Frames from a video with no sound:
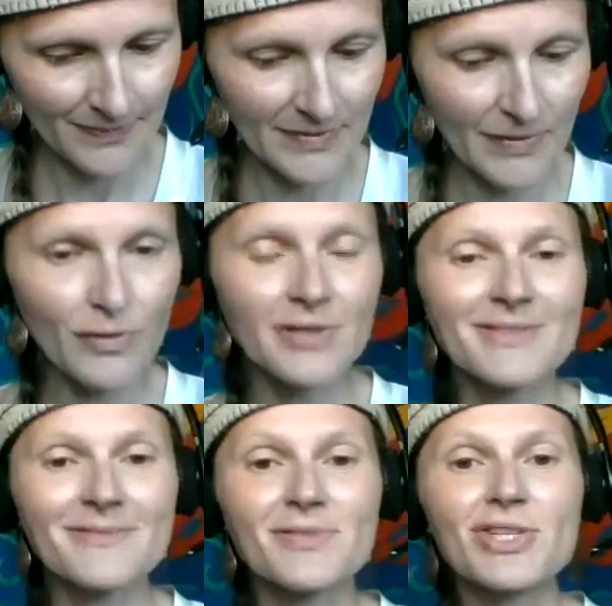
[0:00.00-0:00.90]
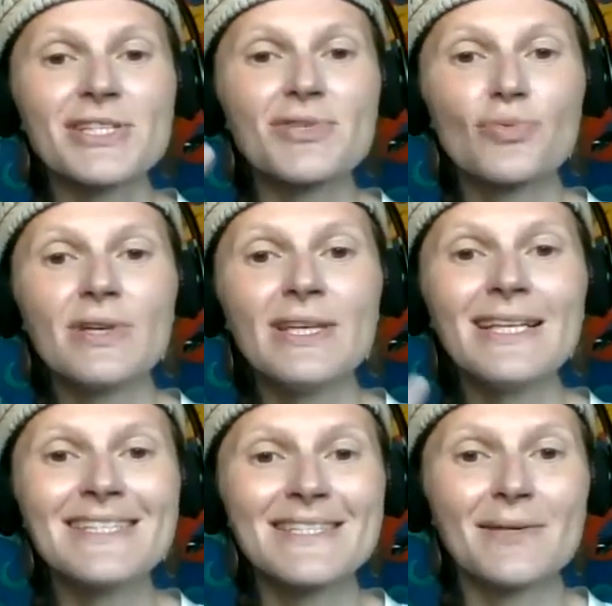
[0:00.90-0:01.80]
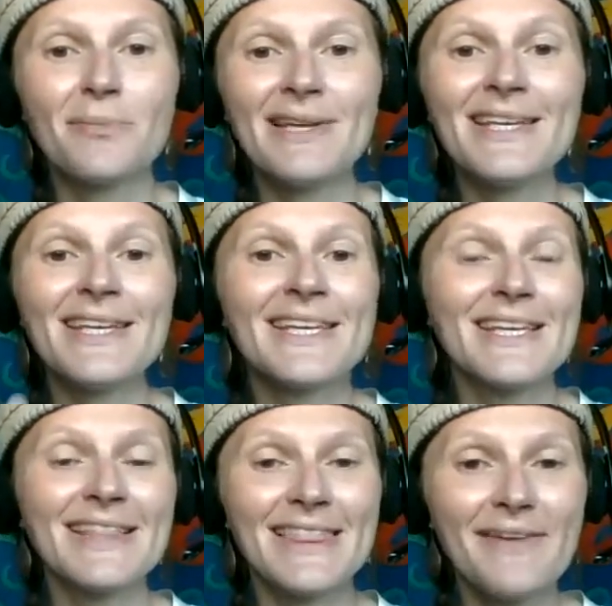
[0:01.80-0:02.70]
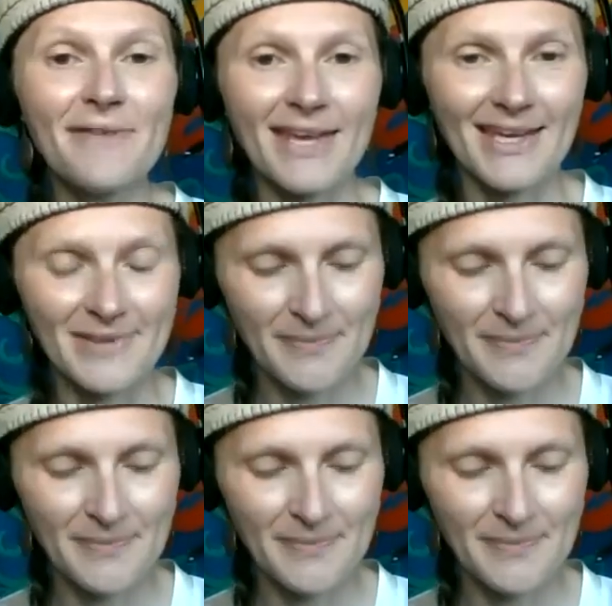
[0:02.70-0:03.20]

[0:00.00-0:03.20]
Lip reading: They were just really simply living.